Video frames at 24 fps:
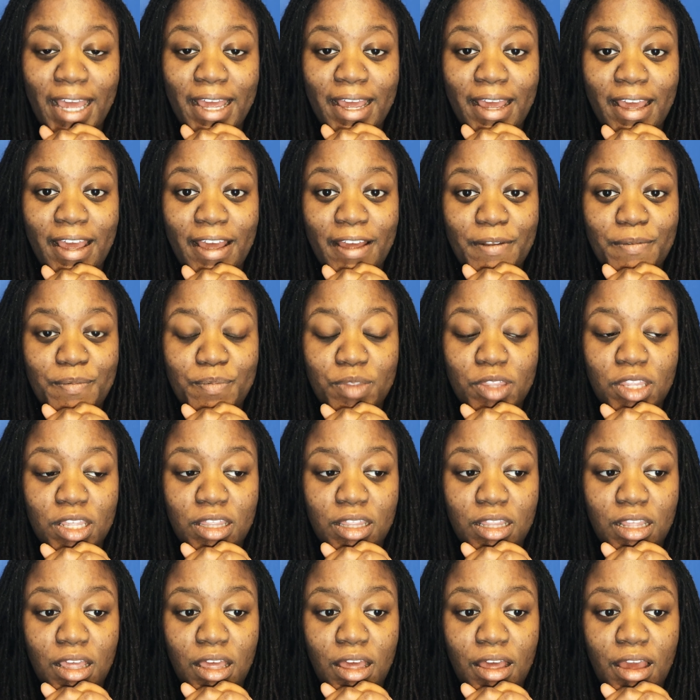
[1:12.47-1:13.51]
And
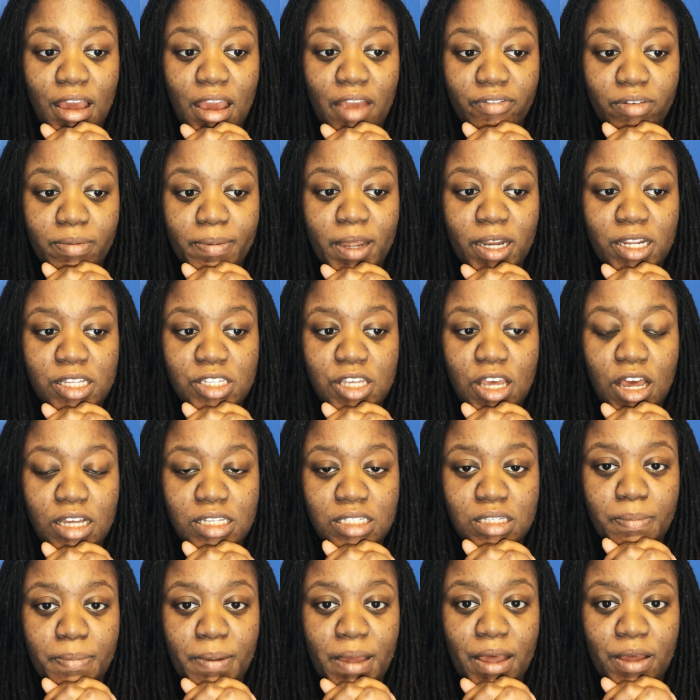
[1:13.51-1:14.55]
everybody
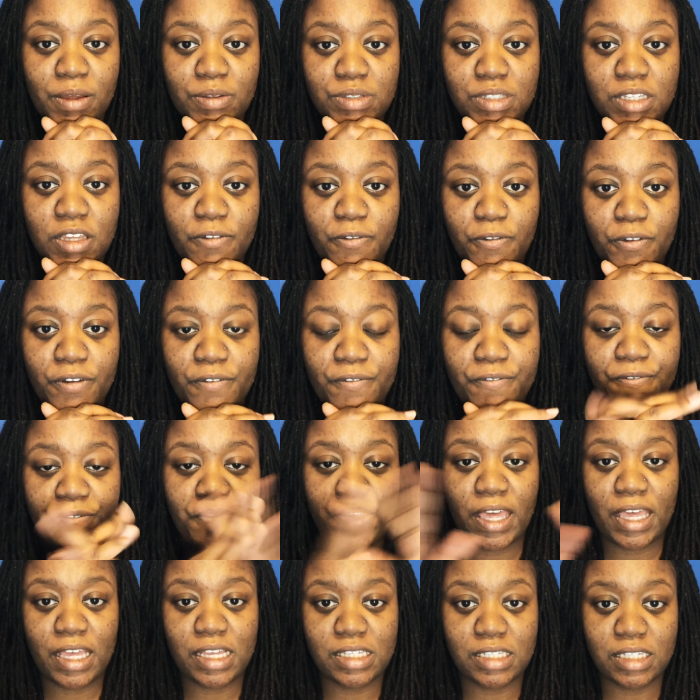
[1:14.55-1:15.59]
talks about different
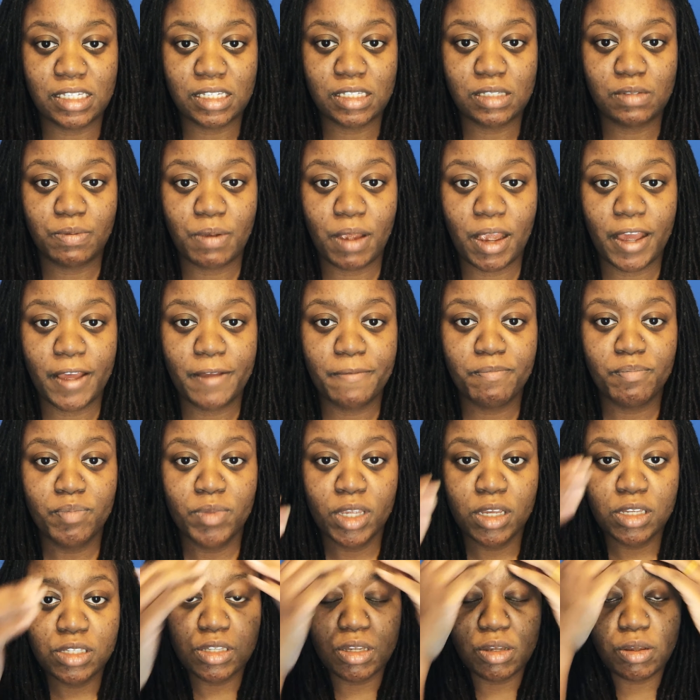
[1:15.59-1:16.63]
phases, right?
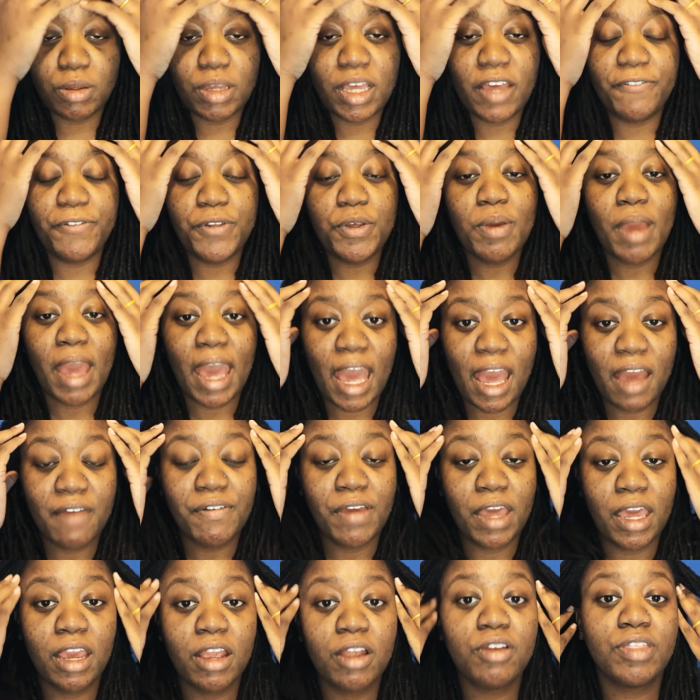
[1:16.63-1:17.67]
So if you
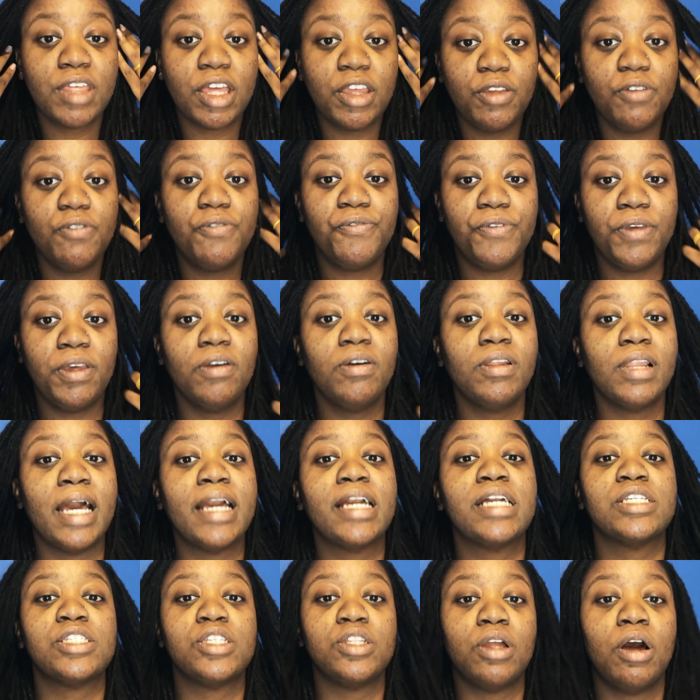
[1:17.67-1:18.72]
have hair that you feel
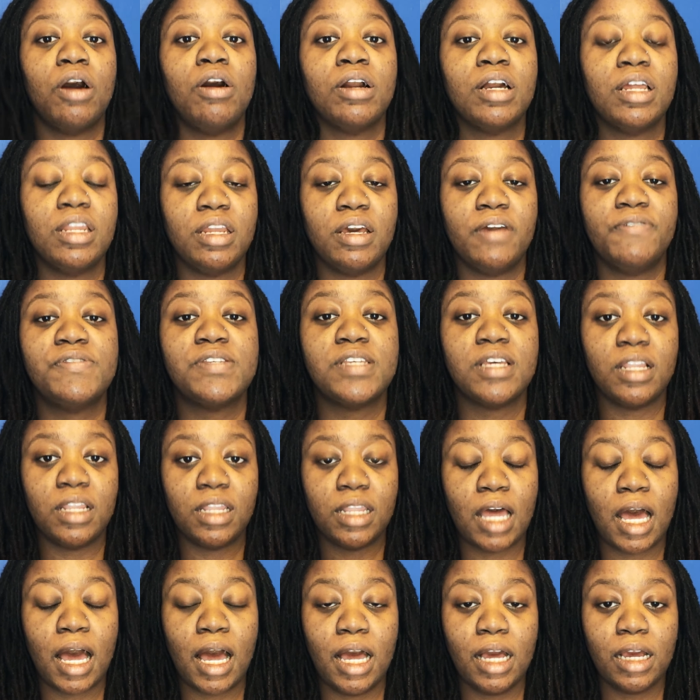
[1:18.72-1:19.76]
like is long enough to
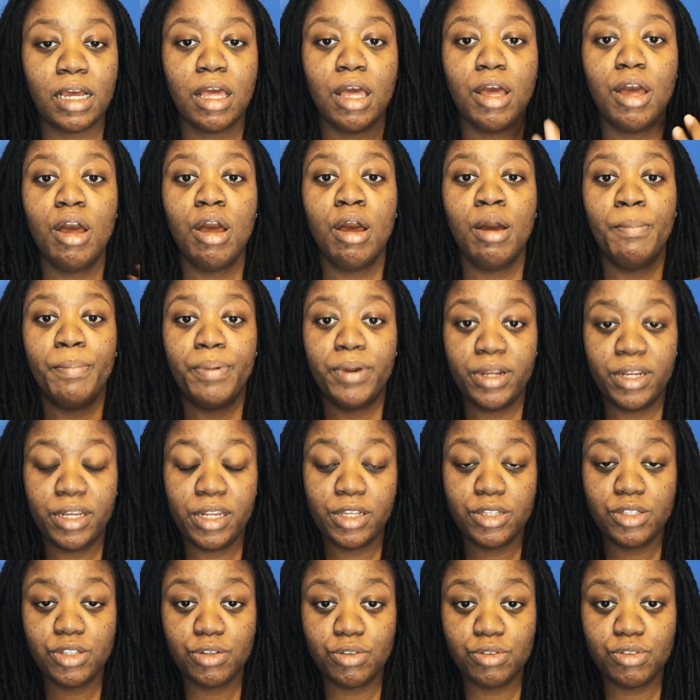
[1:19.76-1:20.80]
lock, put
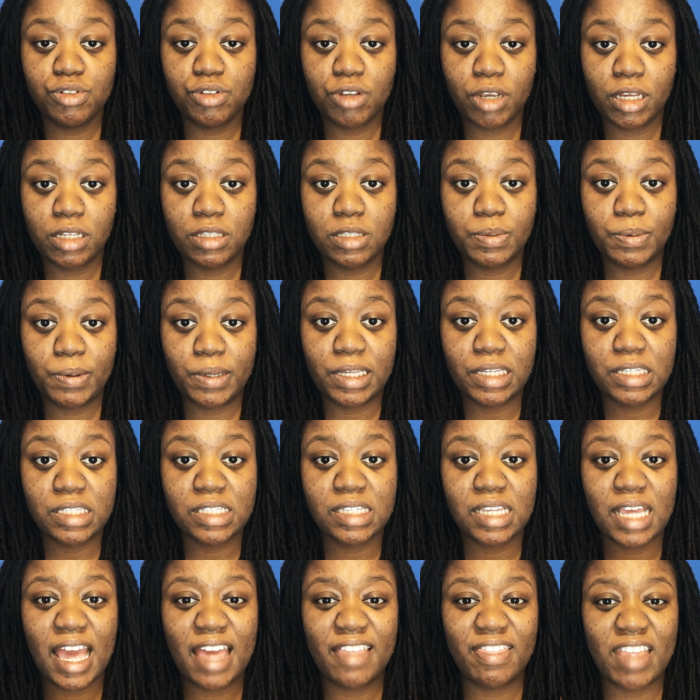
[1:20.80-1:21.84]
it in 2-strand
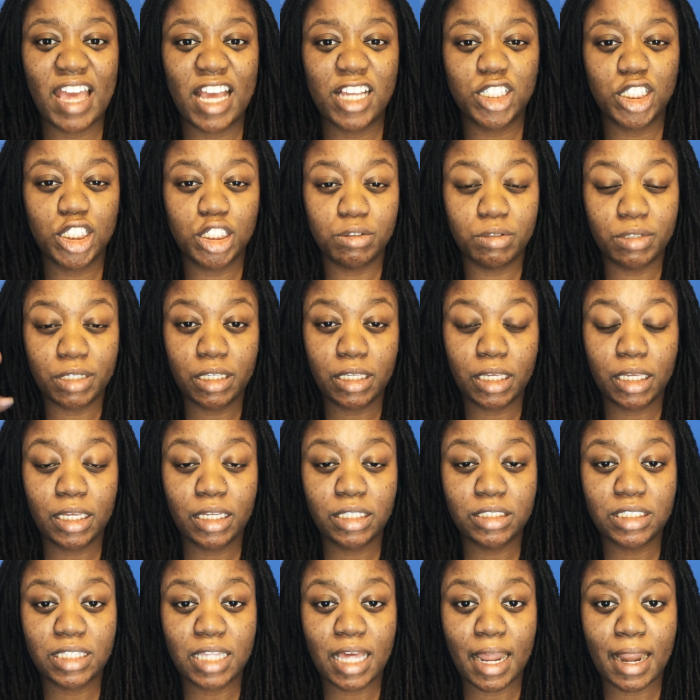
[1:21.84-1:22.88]
twists, and that
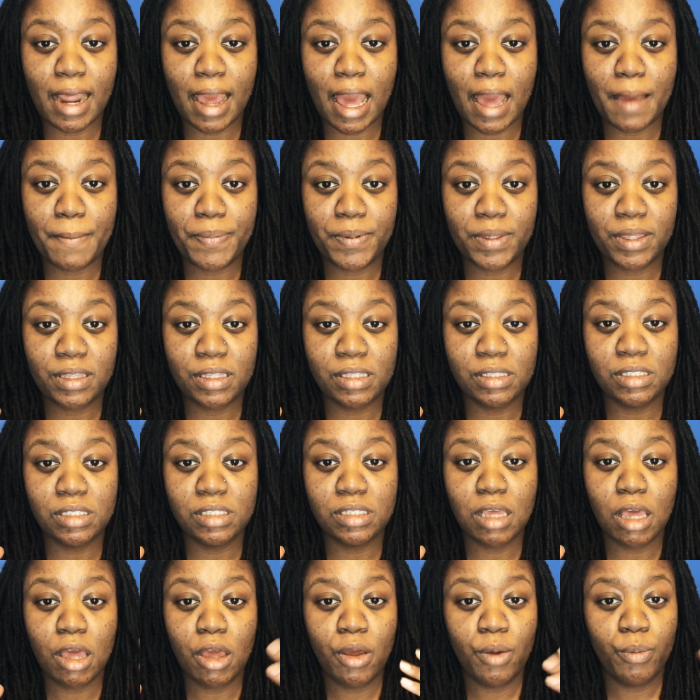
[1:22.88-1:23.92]
shrinkage that
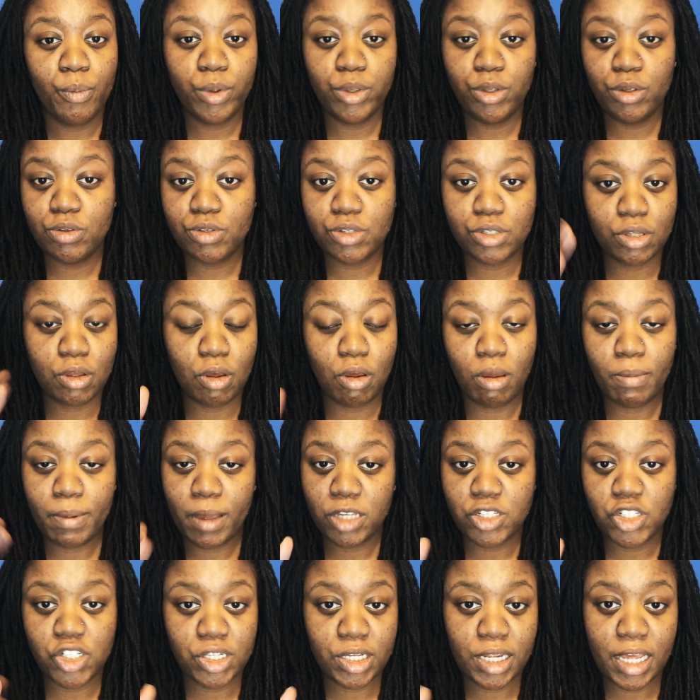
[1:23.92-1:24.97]
happens when you just go
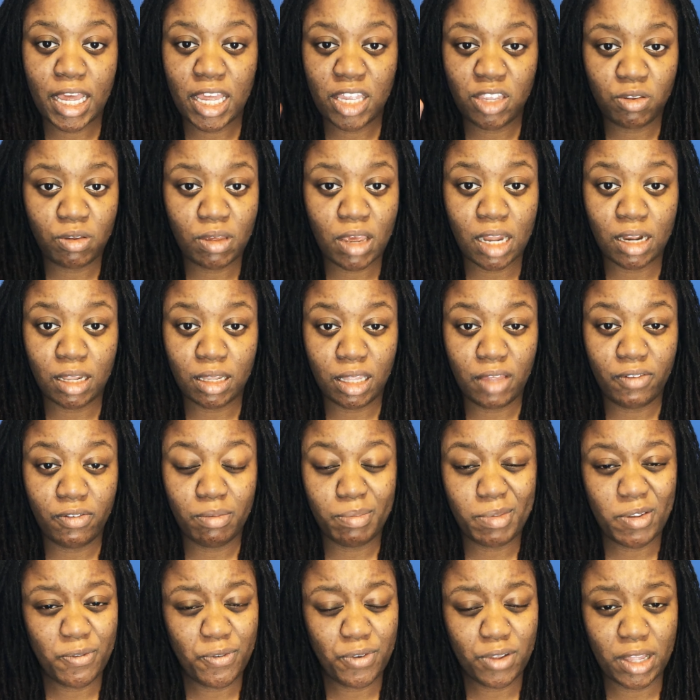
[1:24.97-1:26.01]
about your day and you kind of leave
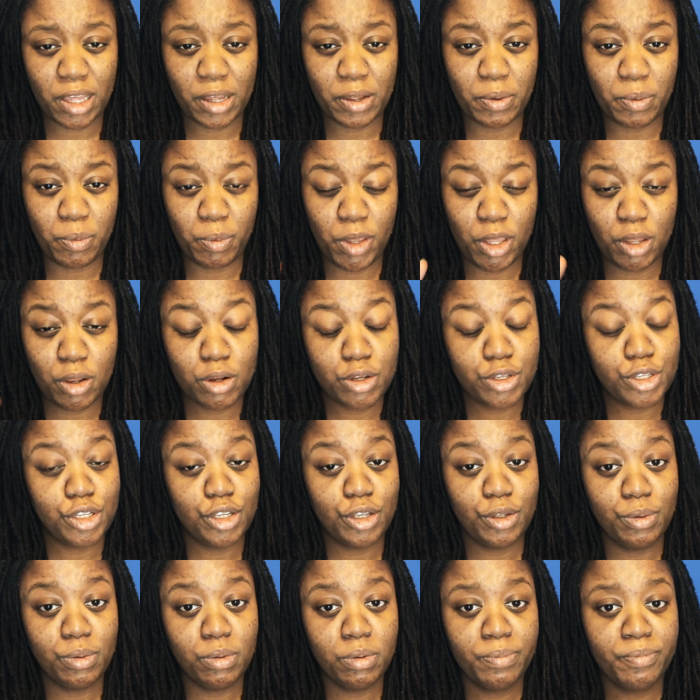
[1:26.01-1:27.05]
them in for like a week or
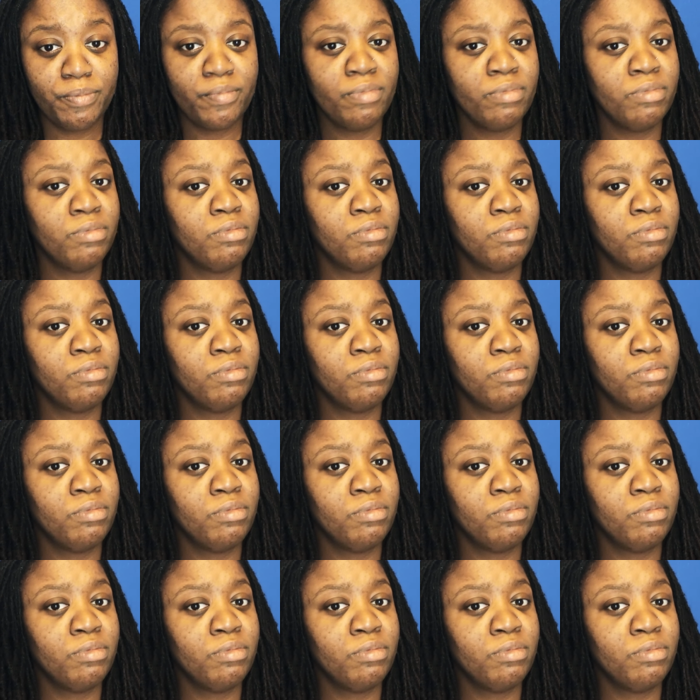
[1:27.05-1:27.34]
two,